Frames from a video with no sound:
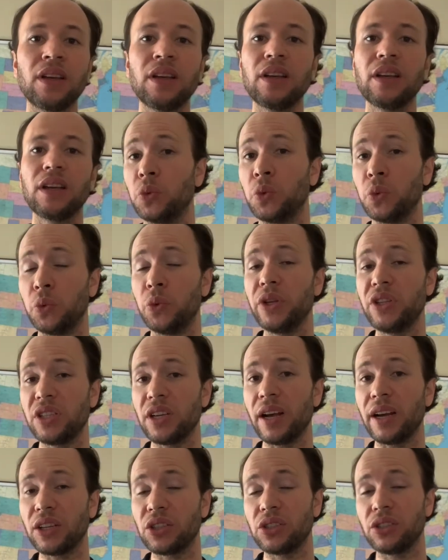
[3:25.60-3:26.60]
which
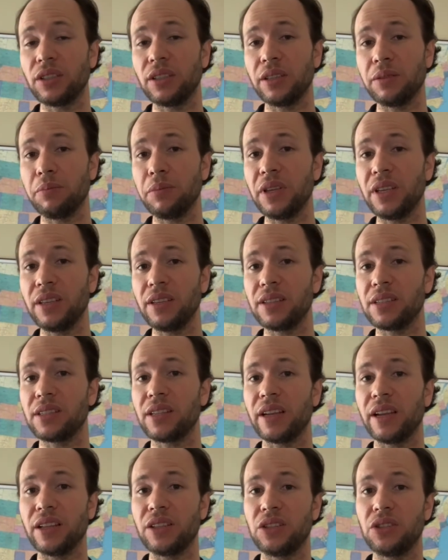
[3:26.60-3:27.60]
actually means
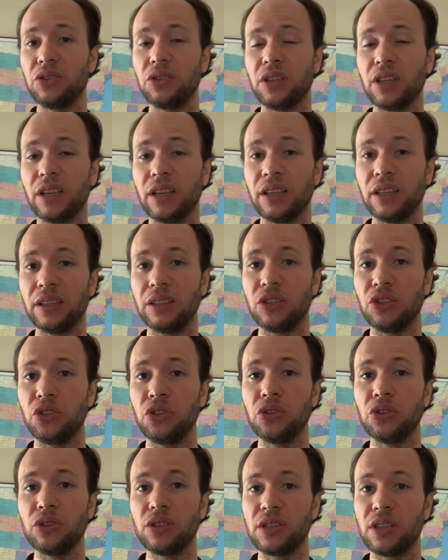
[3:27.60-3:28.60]
that you can
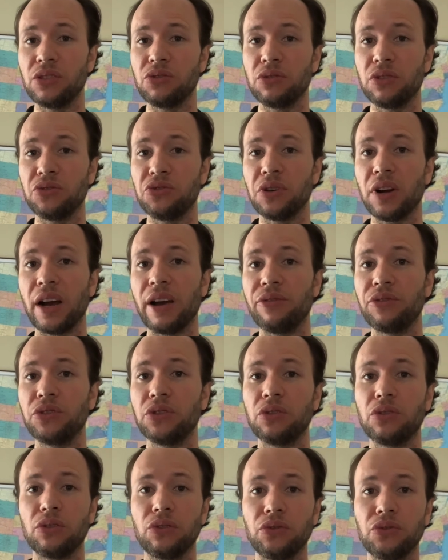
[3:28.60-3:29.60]
use IndraDrive
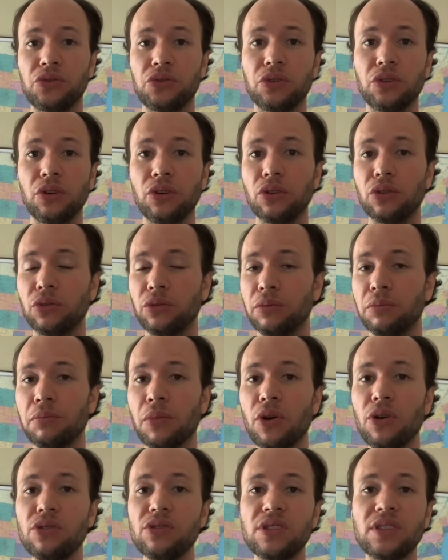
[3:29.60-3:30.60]
to control
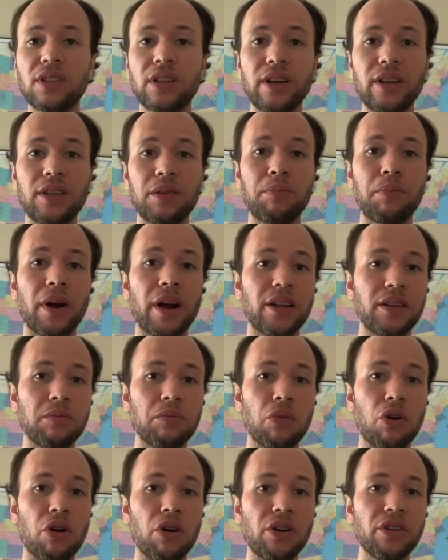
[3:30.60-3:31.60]
most third-party
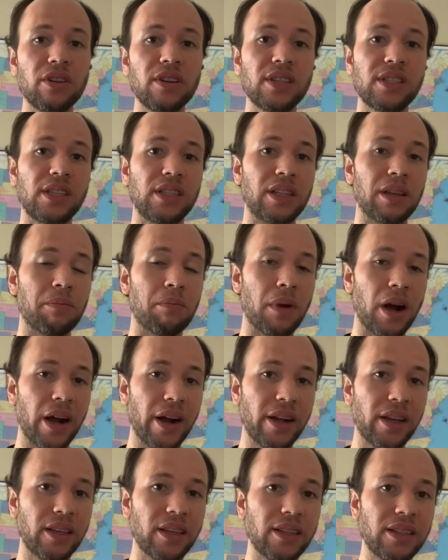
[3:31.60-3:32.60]
motors in the
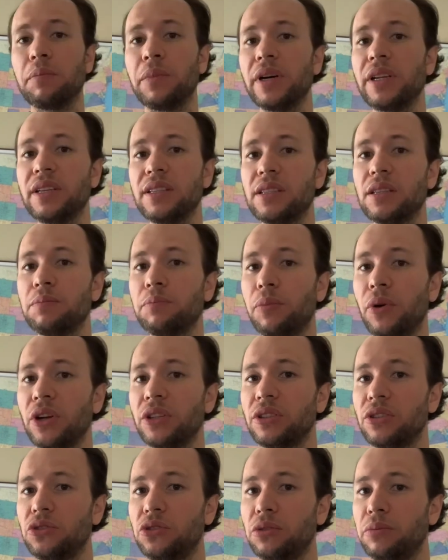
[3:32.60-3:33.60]
market. But it's
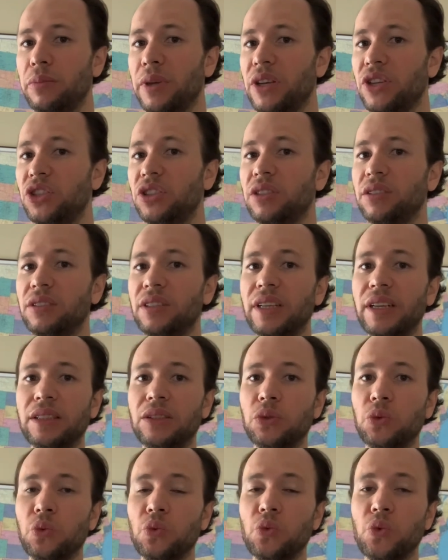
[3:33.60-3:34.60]
important to mention
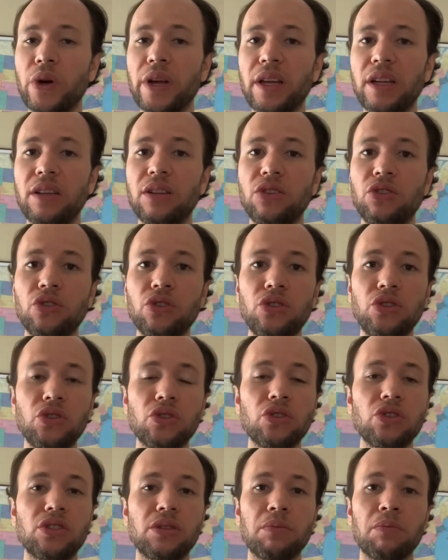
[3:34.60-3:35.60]
that when you
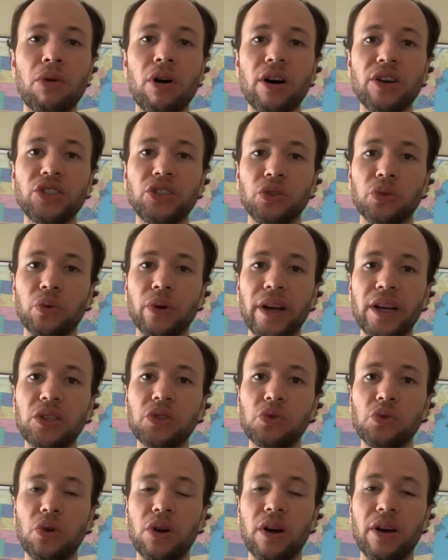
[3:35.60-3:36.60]
use Bosch
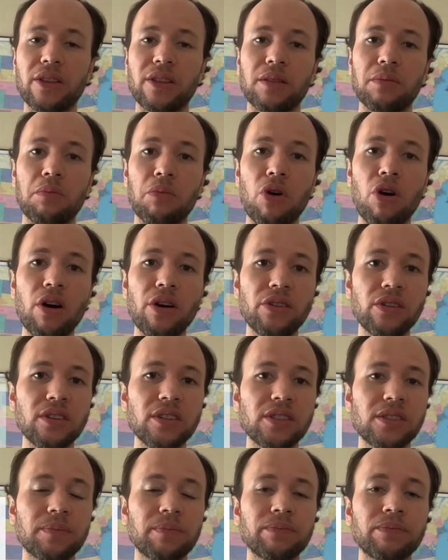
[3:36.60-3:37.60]
Rexroth
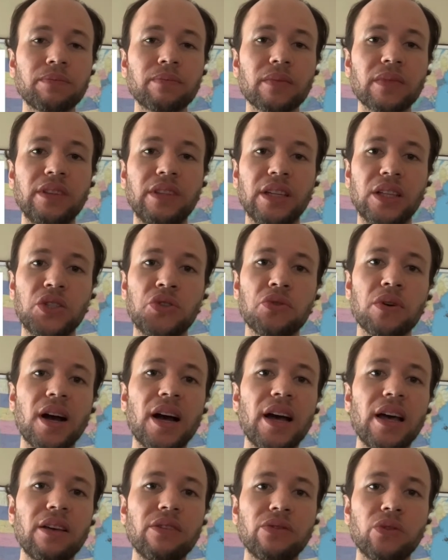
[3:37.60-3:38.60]
motors, the
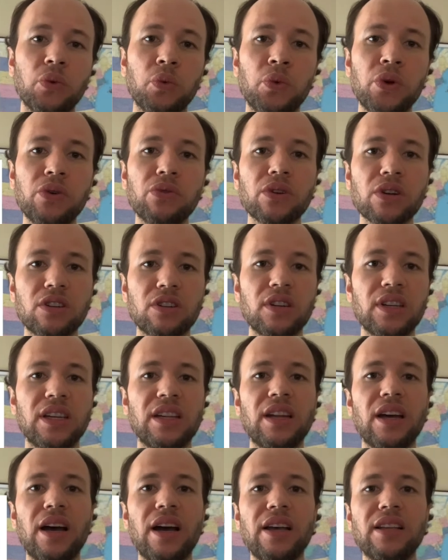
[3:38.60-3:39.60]
drive will
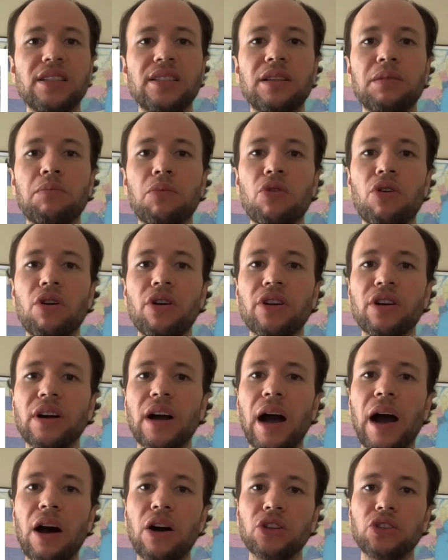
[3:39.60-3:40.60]
recognize the
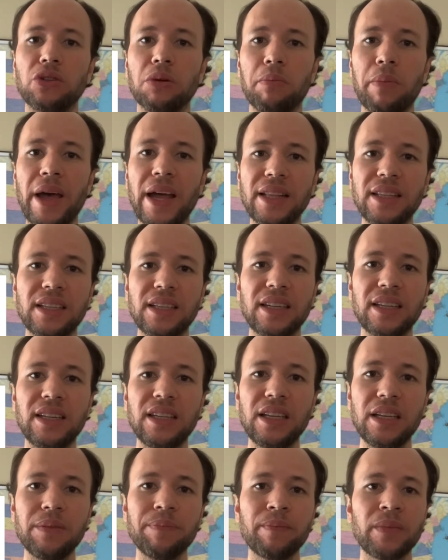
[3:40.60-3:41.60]
motor
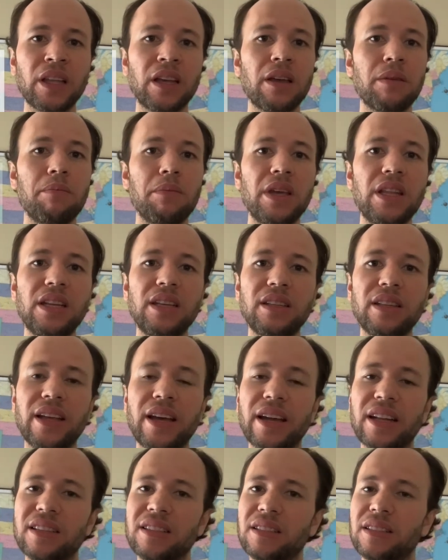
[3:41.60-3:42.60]
automatically, meaning
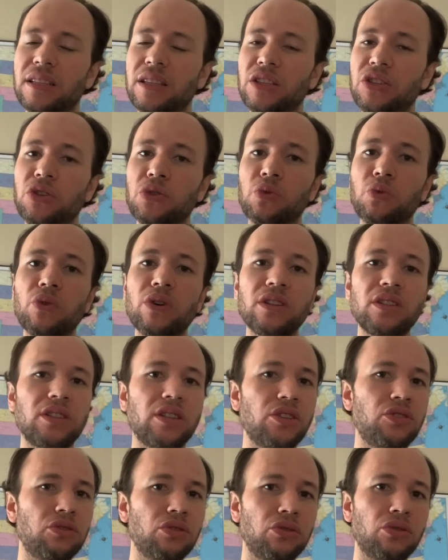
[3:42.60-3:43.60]
that you won't
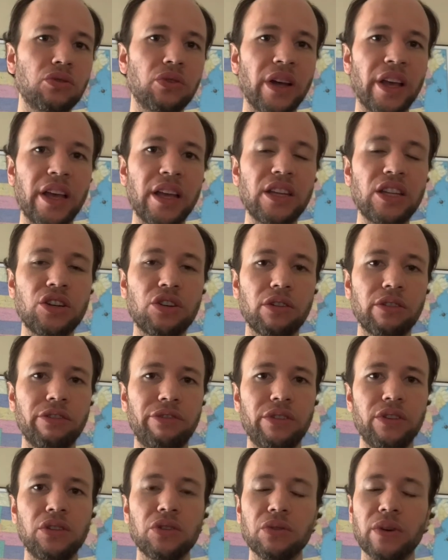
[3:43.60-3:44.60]
need to do any
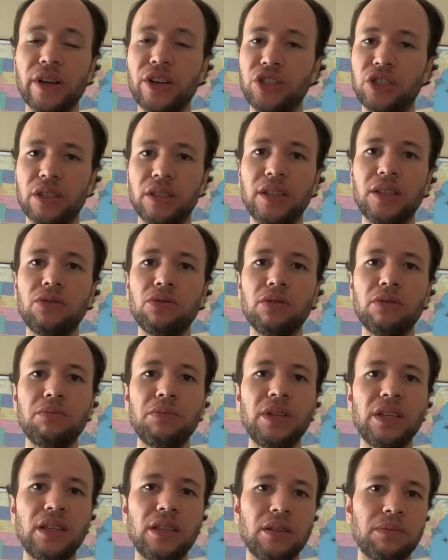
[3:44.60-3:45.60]
configuration. It will
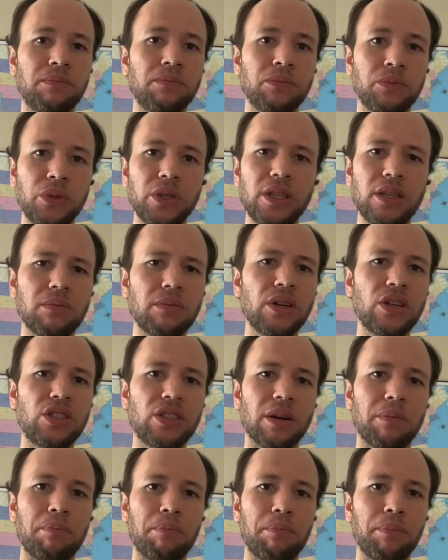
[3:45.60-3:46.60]
be pretty much
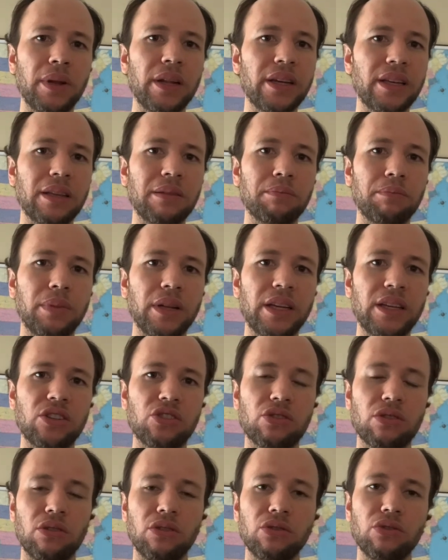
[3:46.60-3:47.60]
a plug-and-play
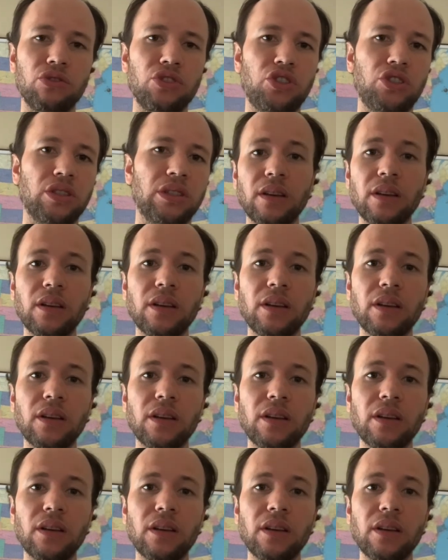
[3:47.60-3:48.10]
solution.